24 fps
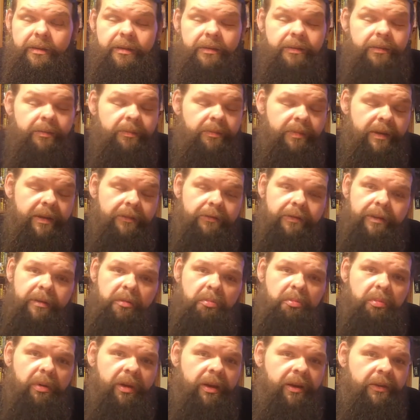Beverly
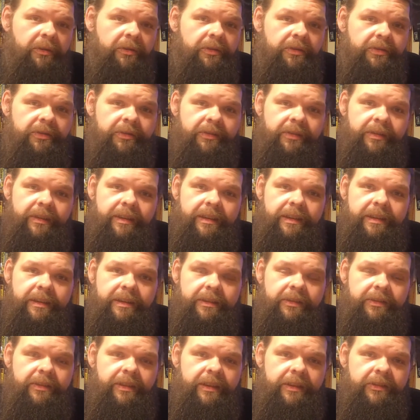Bonner's in this
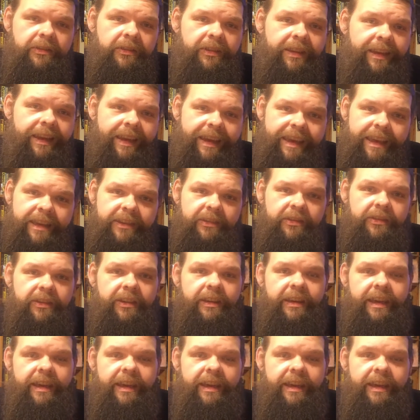as Casey.